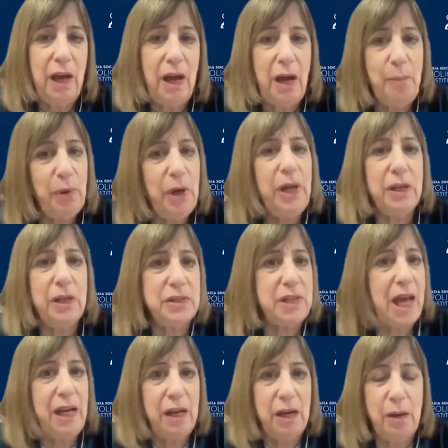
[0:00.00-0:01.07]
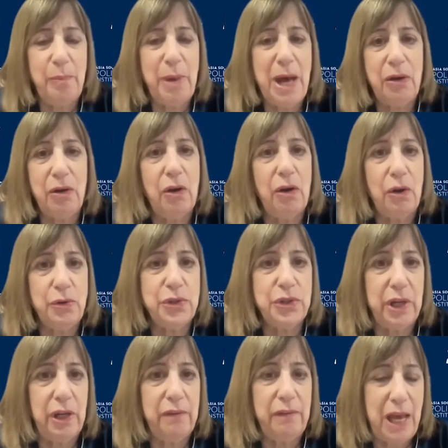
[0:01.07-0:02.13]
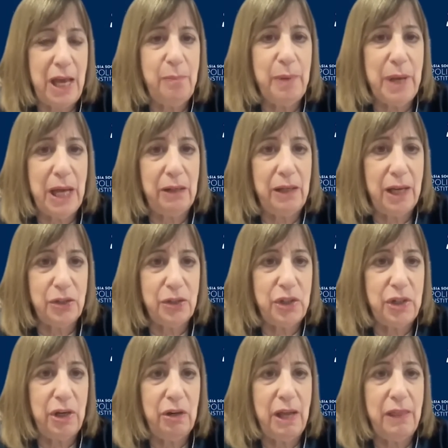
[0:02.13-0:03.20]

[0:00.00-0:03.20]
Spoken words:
I'm pretty excited about our hosting of APEC next year.